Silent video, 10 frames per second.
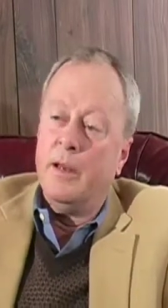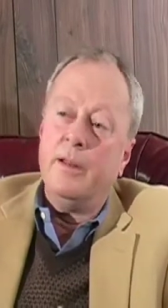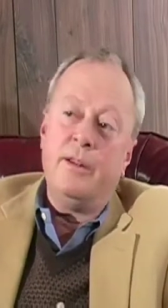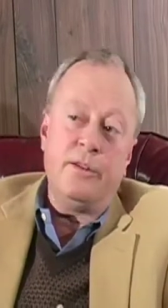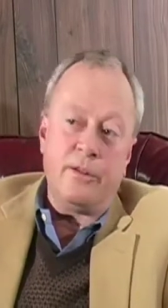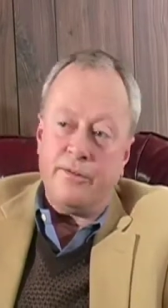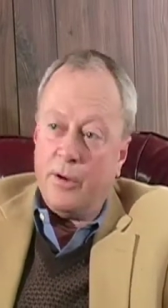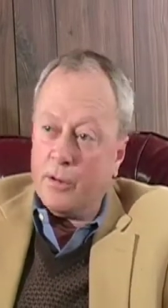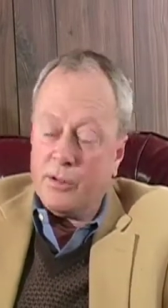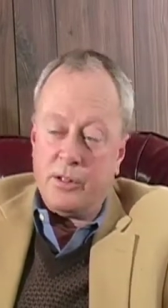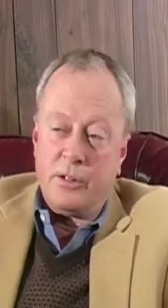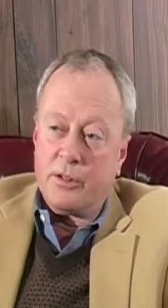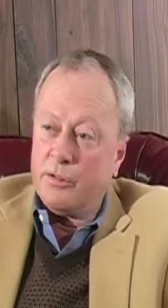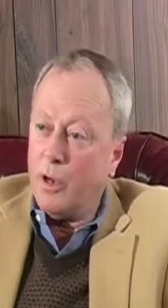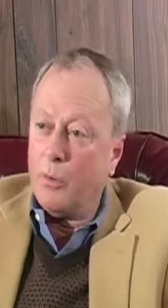These are folks that
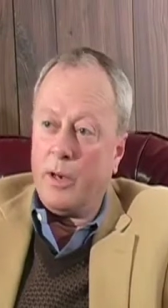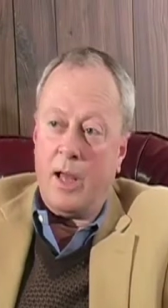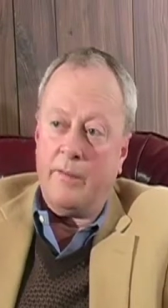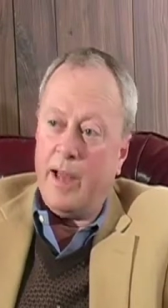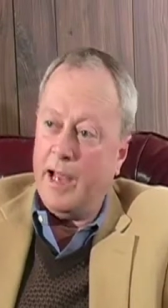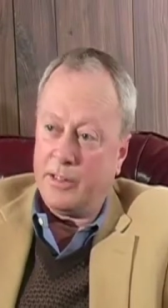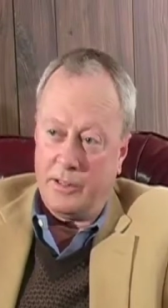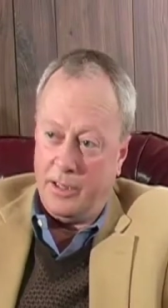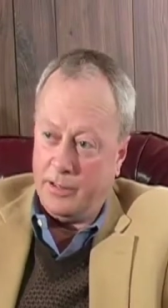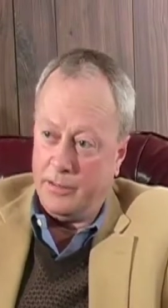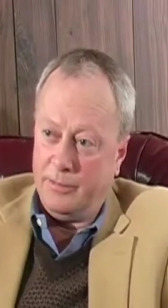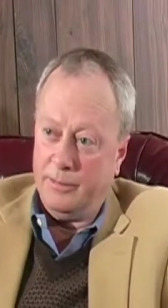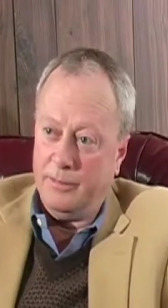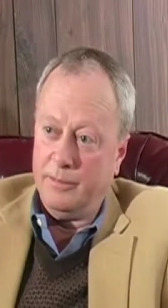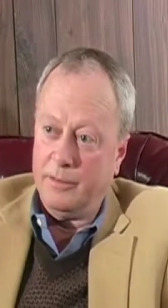just don't have access
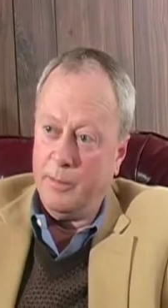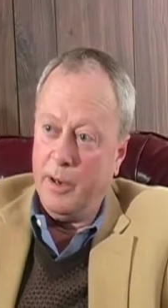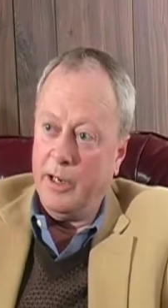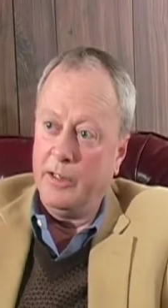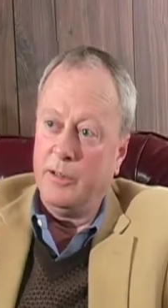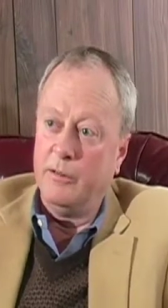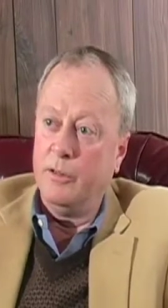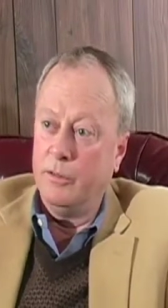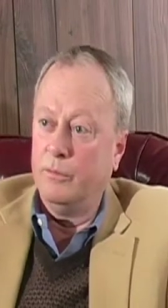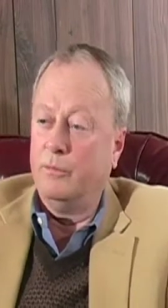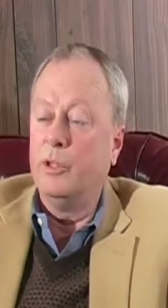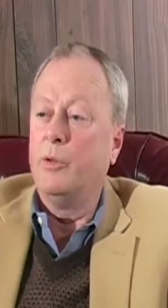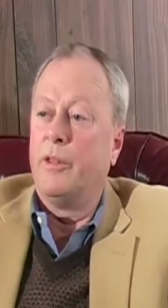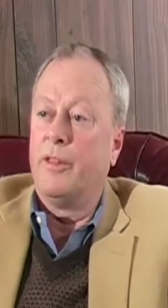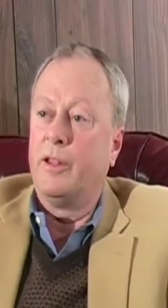to money to do
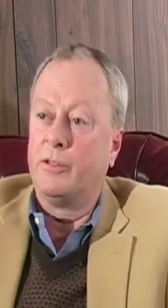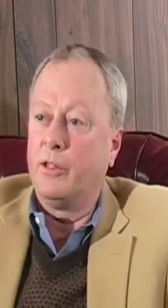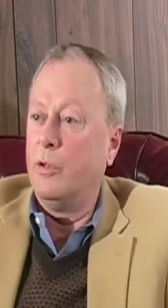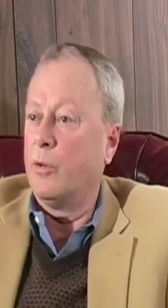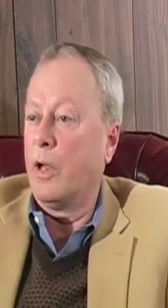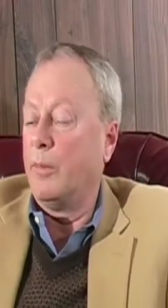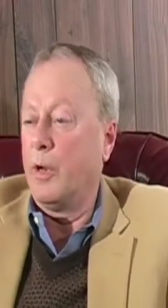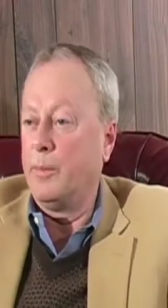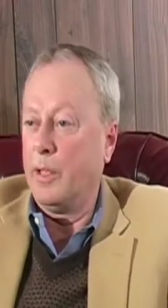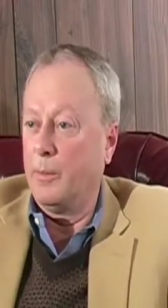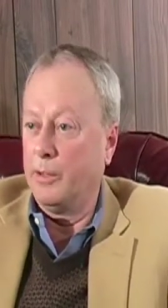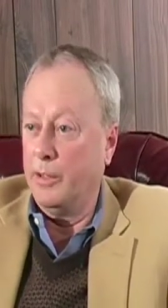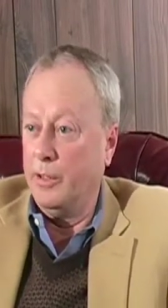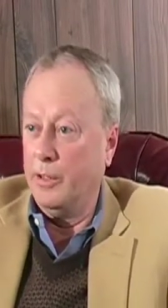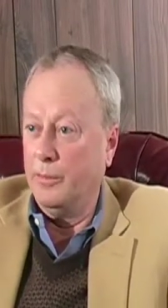the things that you and I might be able to
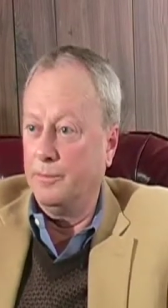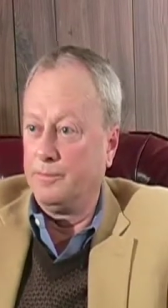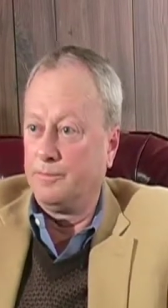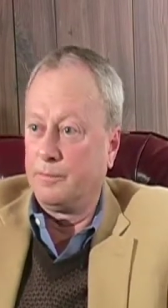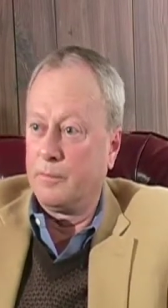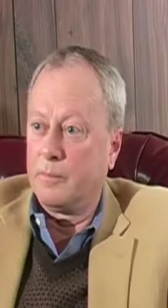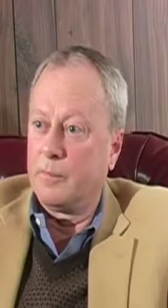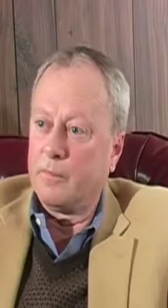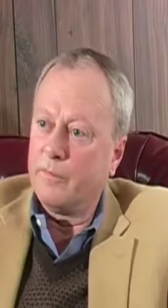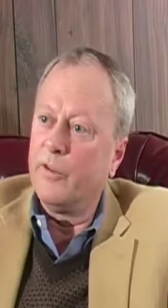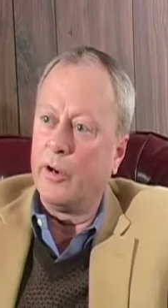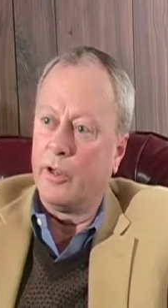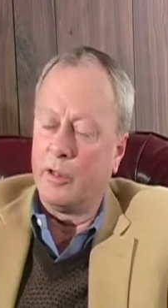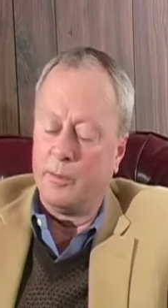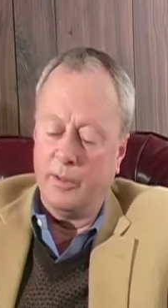do. Very
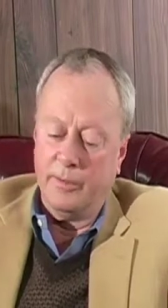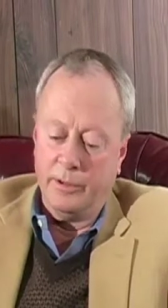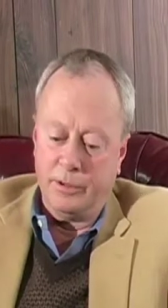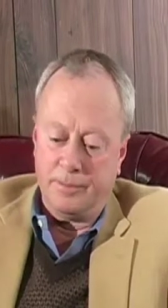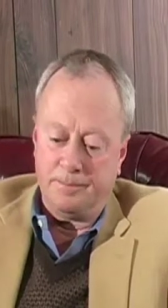underprivileged.